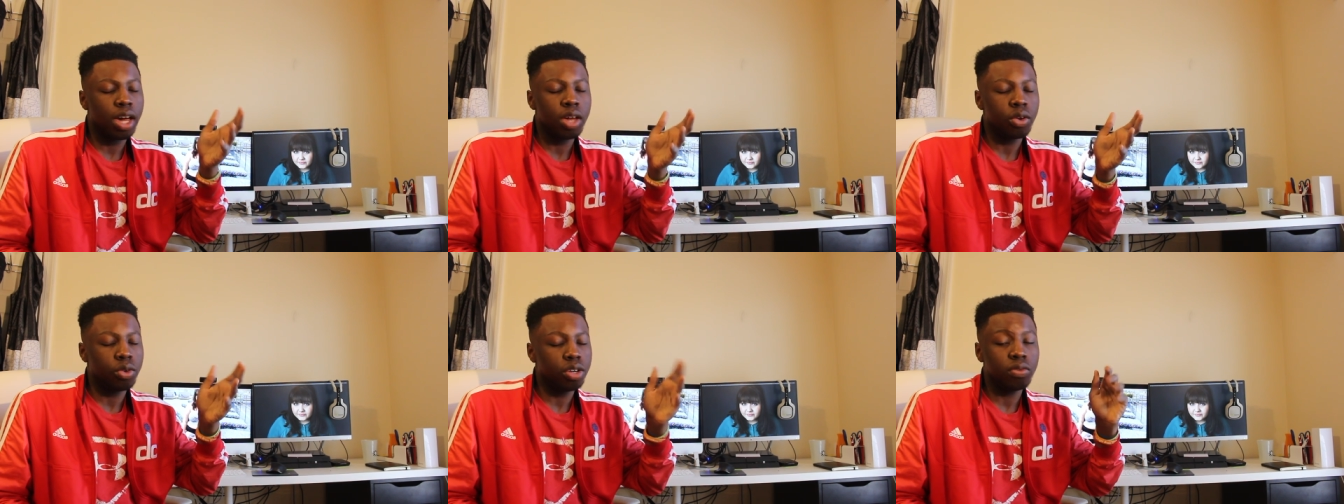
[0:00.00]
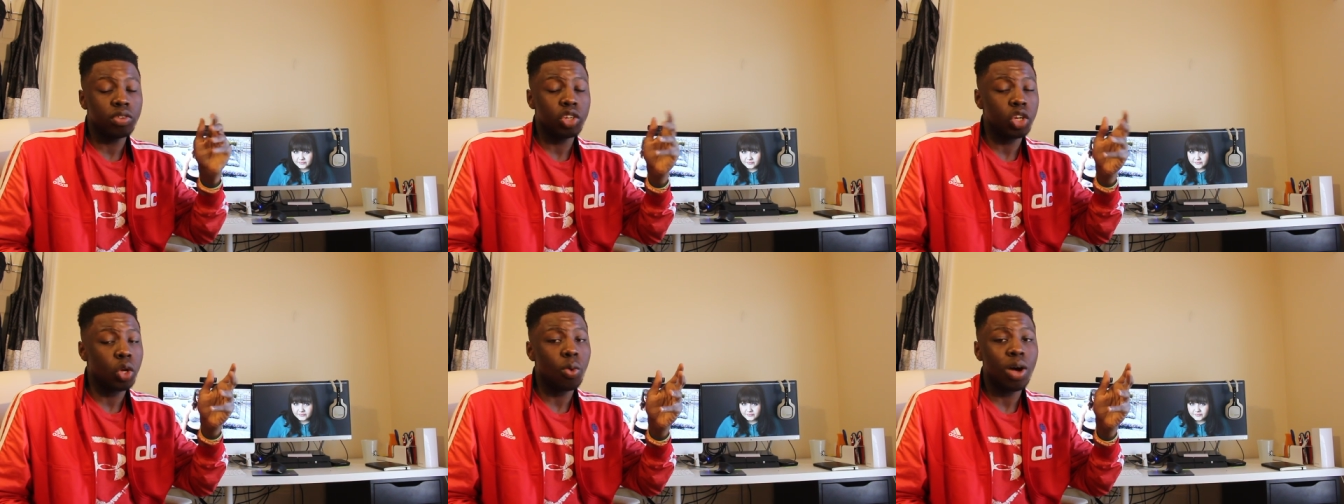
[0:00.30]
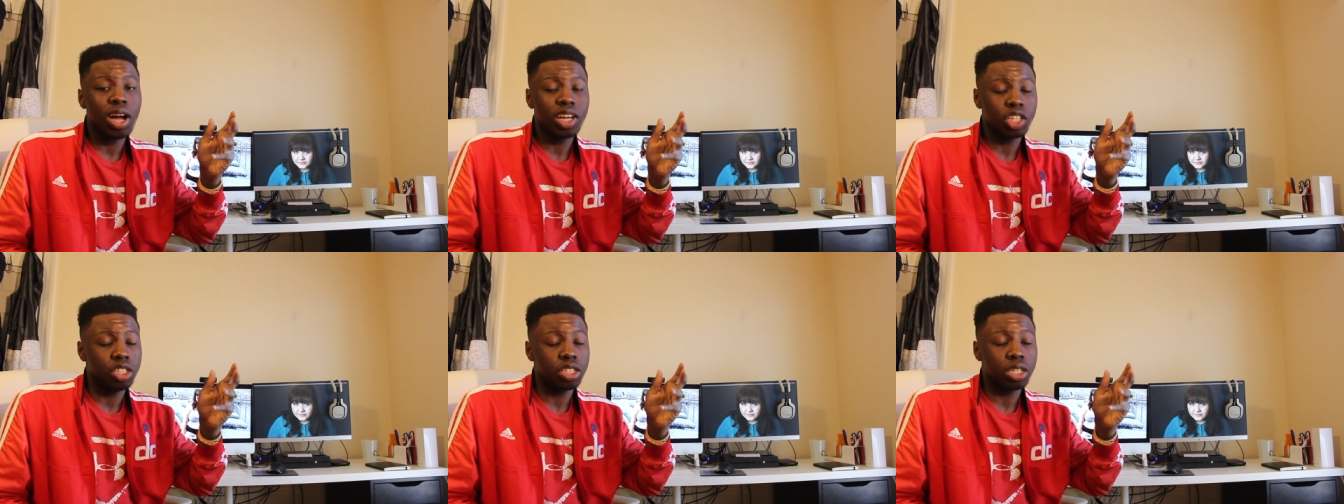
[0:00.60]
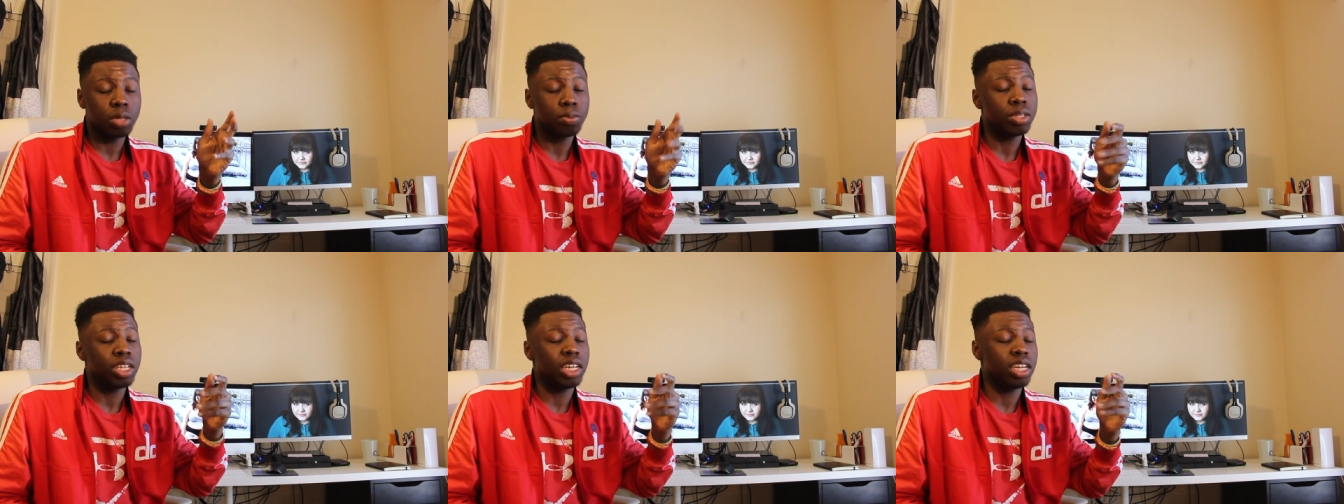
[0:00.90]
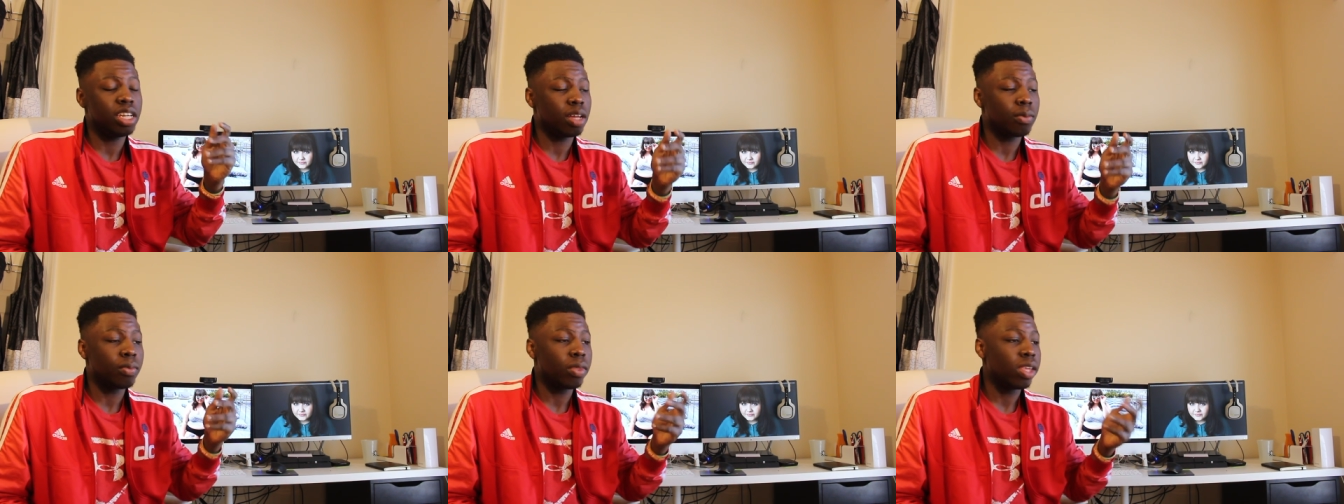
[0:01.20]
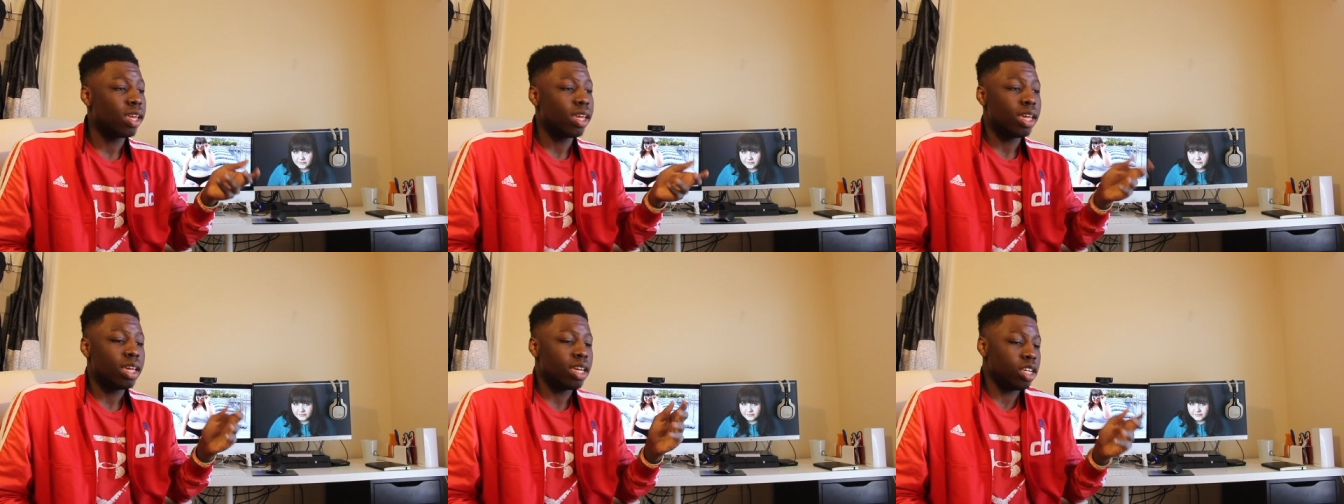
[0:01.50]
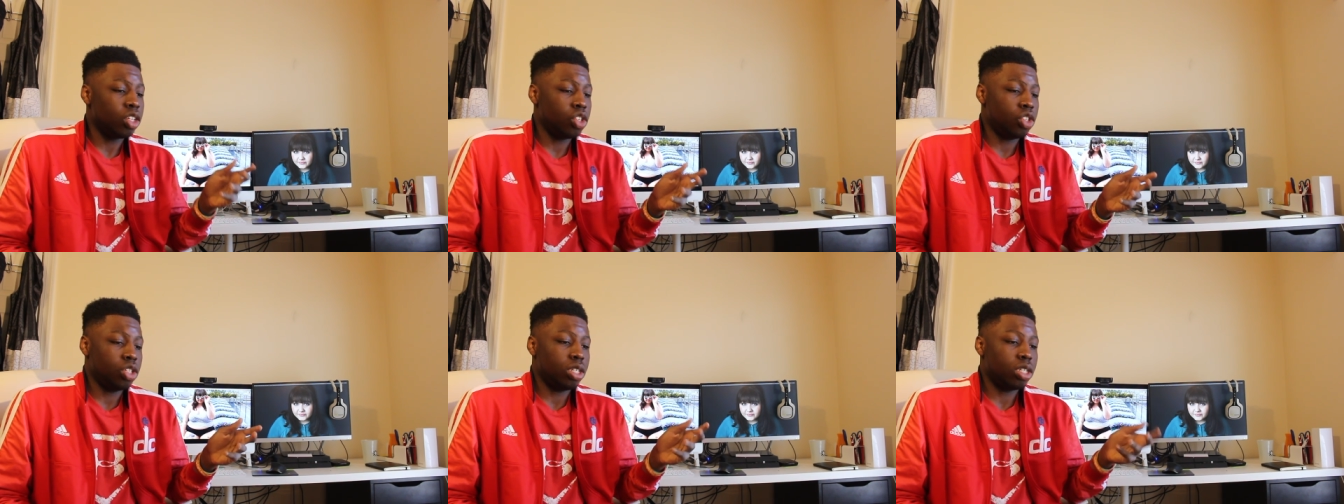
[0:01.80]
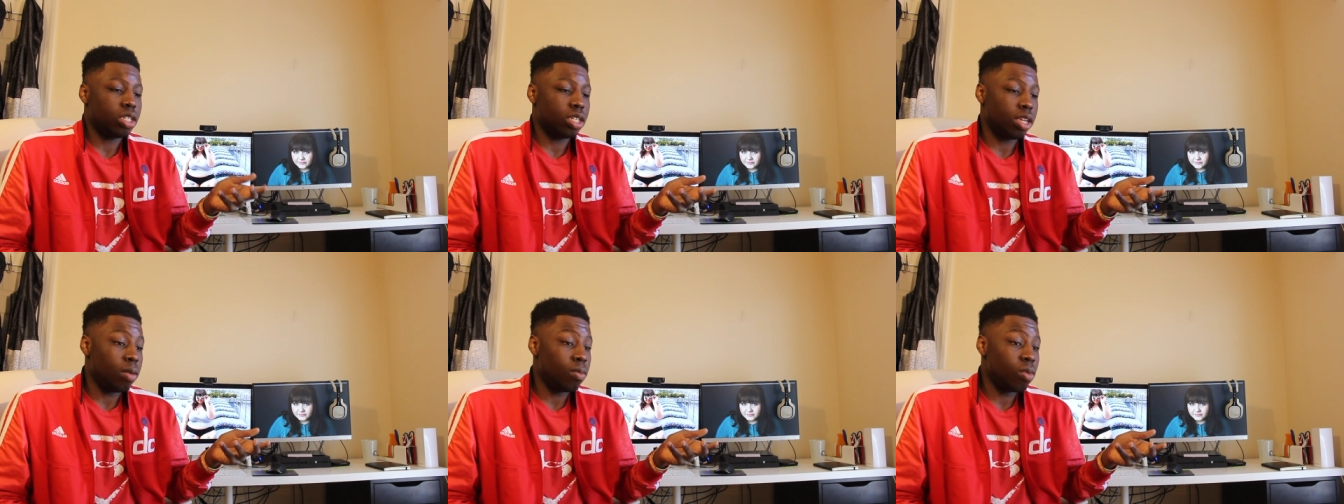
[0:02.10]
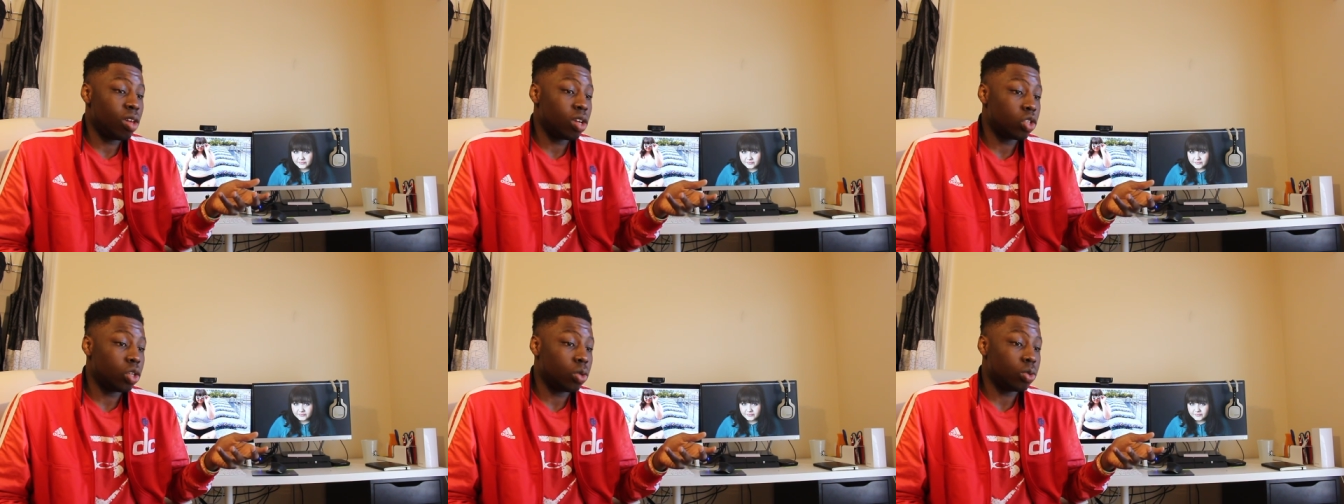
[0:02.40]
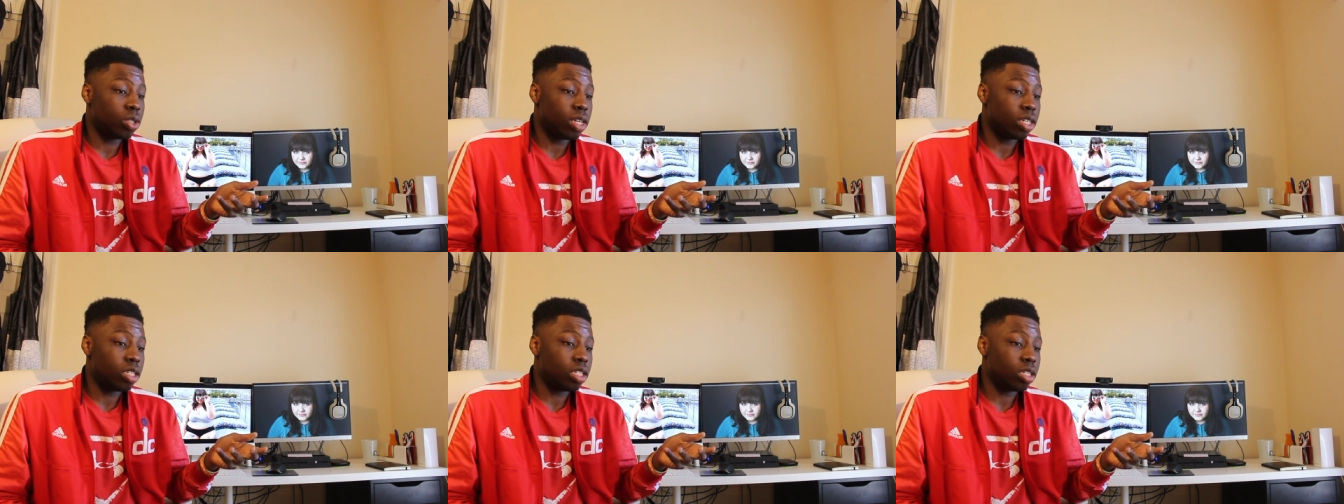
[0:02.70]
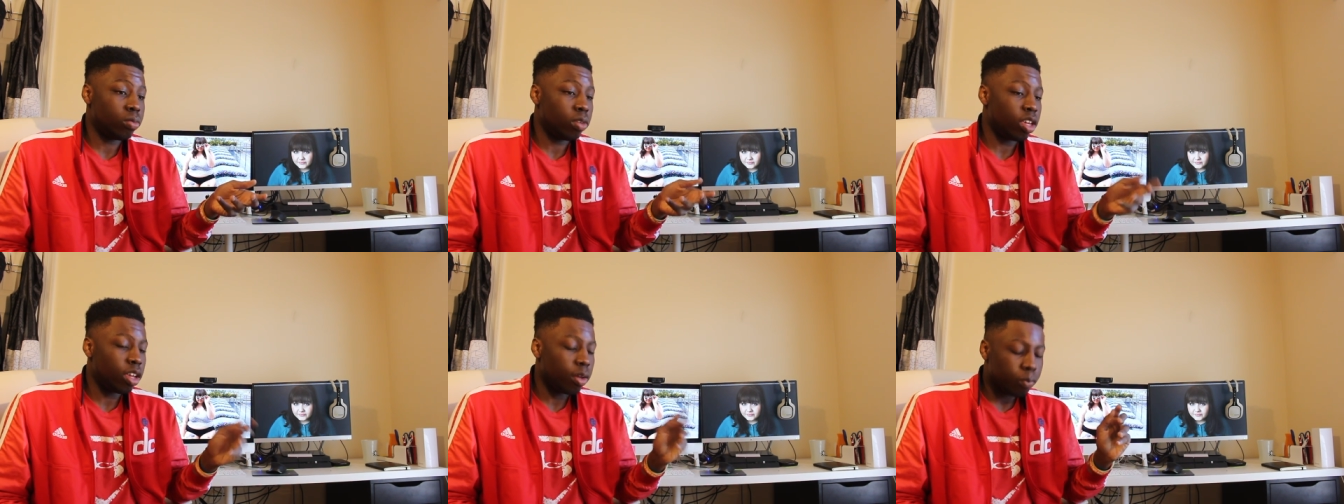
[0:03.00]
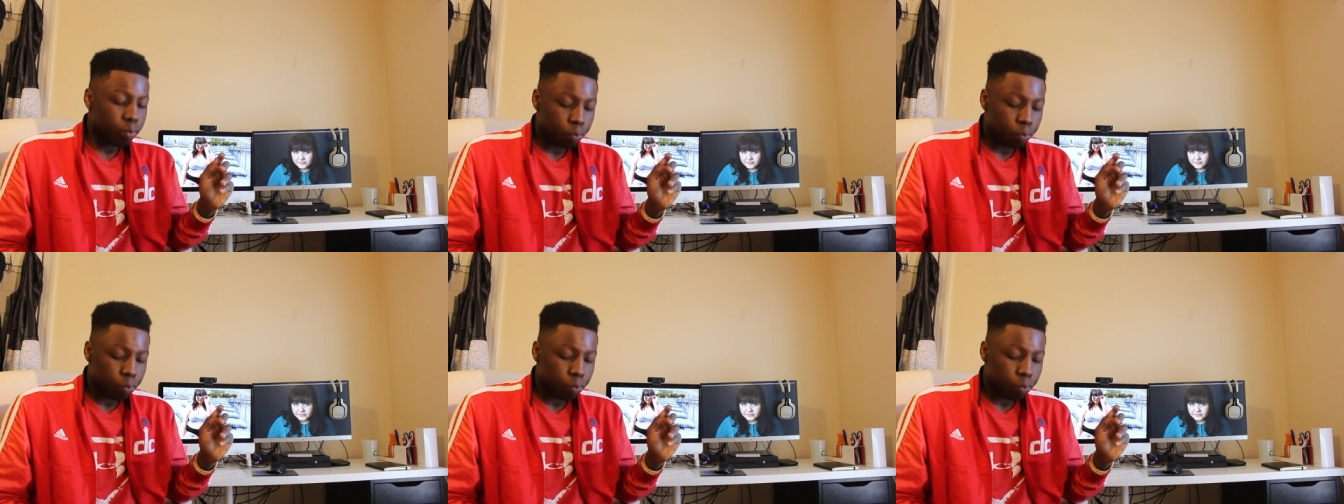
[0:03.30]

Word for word: I don't even know why she's complaining. It's just, it makes no sense to me.